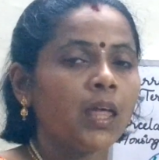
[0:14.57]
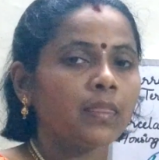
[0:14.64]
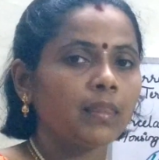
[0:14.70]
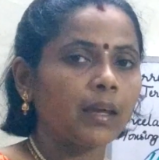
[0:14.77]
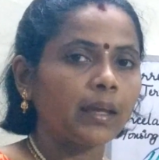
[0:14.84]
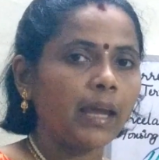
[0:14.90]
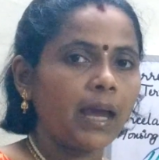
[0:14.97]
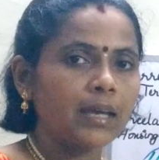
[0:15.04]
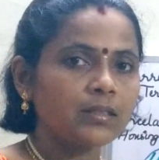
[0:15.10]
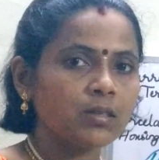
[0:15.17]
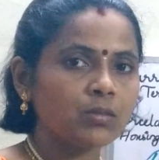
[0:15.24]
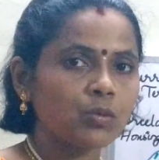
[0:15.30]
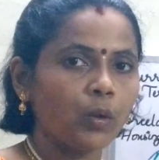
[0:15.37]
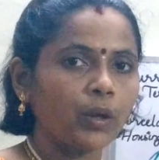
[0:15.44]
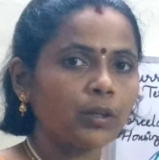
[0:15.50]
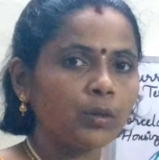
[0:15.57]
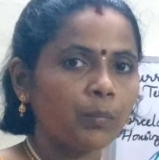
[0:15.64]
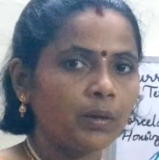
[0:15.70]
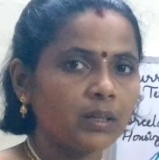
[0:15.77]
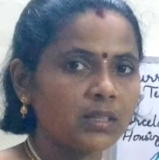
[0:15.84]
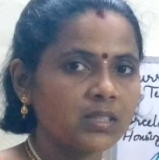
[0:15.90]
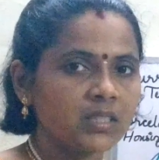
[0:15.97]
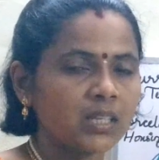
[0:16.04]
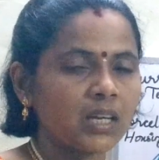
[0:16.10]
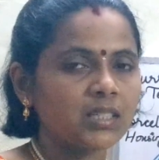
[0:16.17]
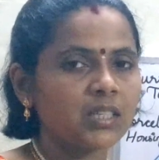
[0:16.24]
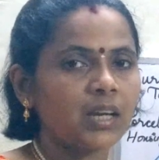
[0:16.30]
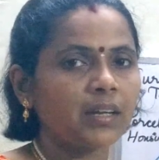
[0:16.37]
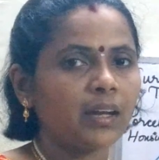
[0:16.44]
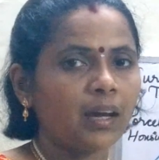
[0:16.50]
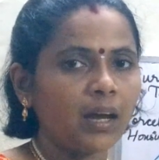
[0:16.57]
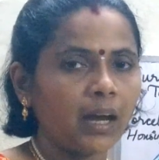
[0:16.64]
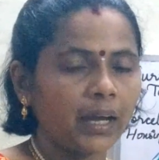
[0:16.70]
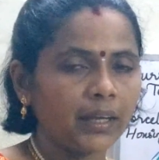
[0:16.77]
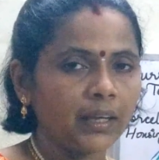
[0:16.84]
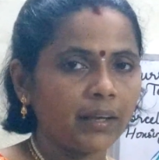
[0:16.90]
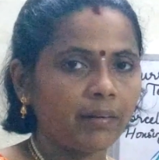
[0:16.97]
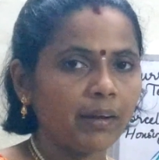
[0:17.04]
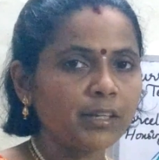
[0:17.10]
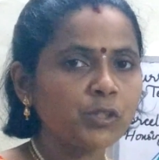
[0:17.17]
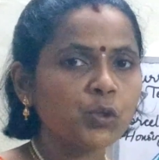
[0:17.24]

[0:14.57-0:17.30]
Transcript: the gas is going to be discharged at a higher rate.